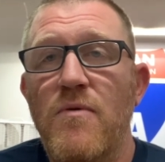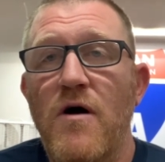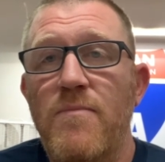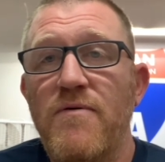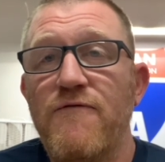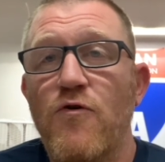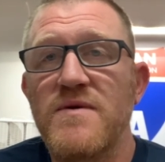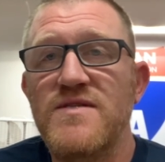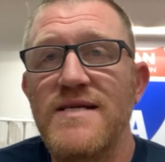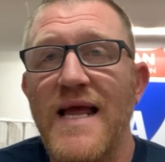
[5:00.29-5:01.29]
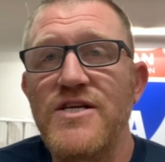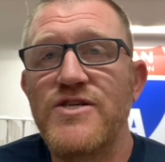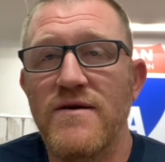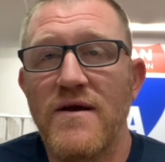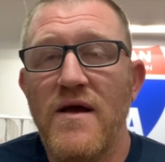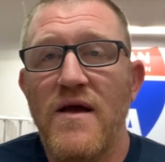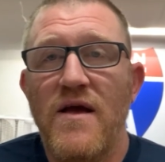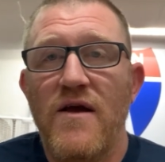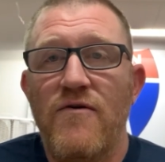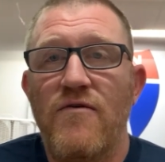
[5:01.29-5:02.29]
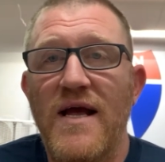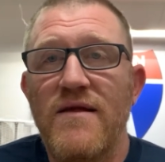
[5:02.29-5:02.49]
a performance nature, right?